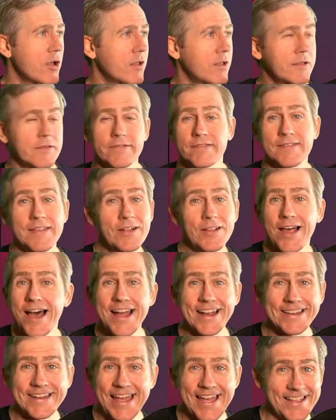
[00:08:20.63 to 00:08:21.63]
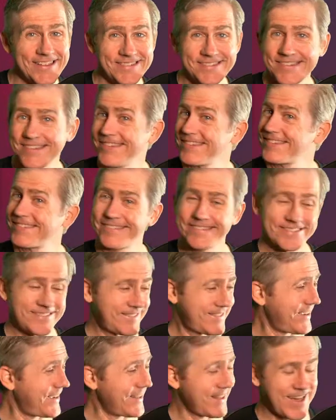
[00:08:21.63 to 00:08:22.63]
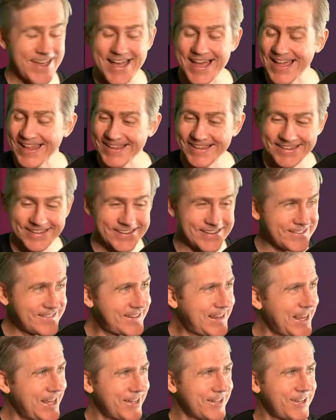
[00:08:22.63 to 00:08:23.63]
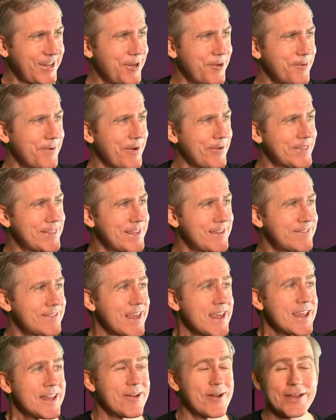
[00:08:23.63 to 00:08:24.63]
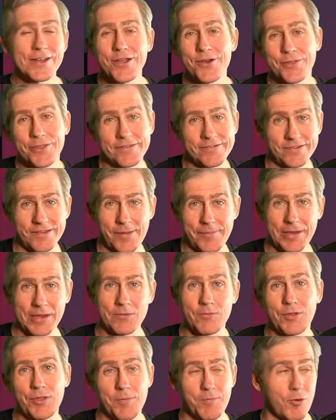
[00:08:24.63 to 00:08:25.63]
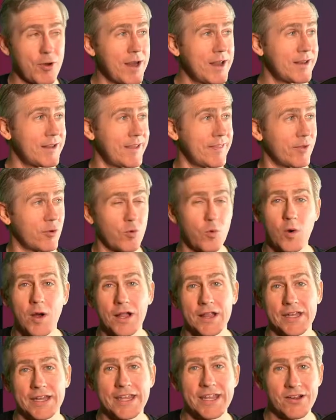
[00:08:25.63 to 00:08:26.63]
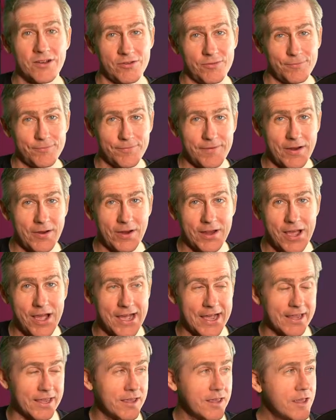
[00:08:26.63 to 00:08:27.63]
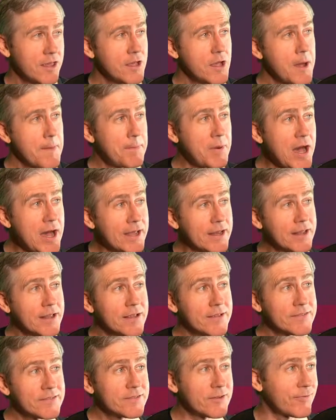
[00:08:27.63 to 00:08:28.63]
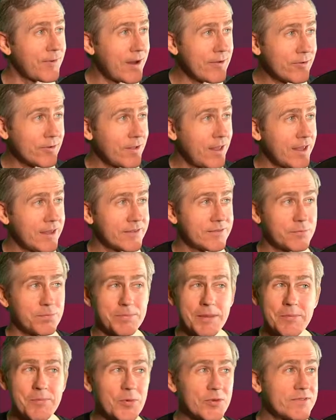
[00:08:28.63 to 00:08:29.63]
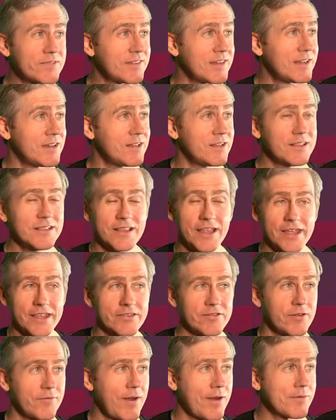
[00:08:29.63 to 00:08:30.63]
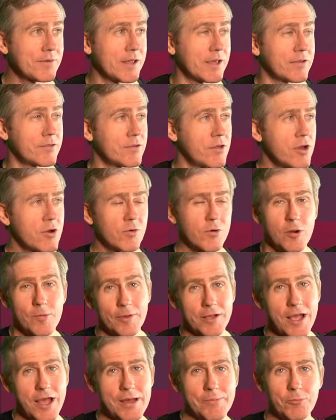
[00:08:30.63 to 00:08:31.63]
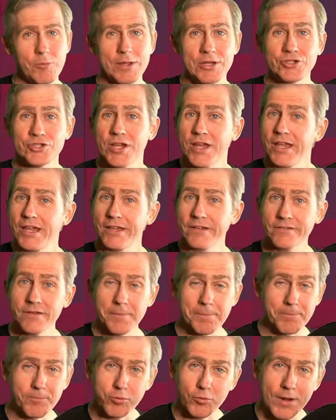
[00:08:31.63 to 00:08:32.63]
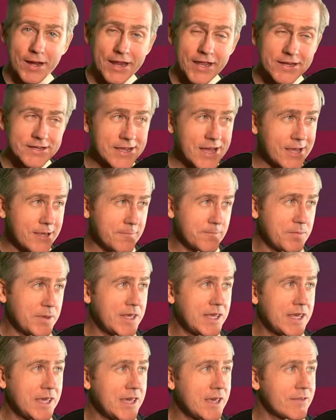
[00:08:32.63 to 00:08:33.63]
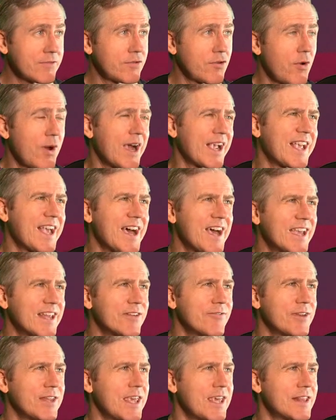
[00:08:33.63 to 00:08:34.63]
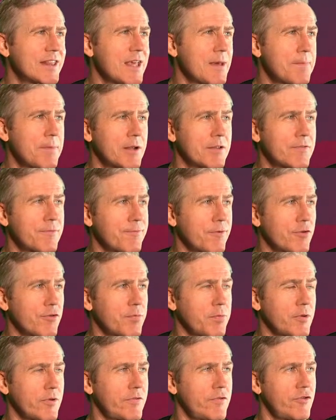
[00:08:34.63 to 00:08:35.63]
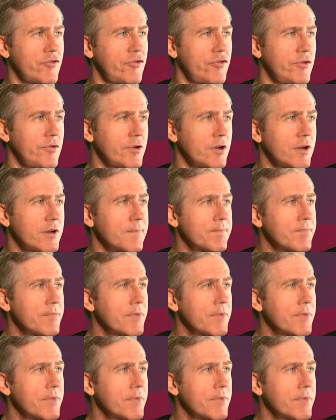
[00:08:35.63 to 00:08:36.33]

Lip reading: Still hot, guys. Still hot. You could still do well with these. Now, I know this is coming in with a brand, and the quality here is very high. But Survivor likes, people still like Survivor likes. RoboCop, which is a brand IP, so I kind of negate that, but it's first-person shooter.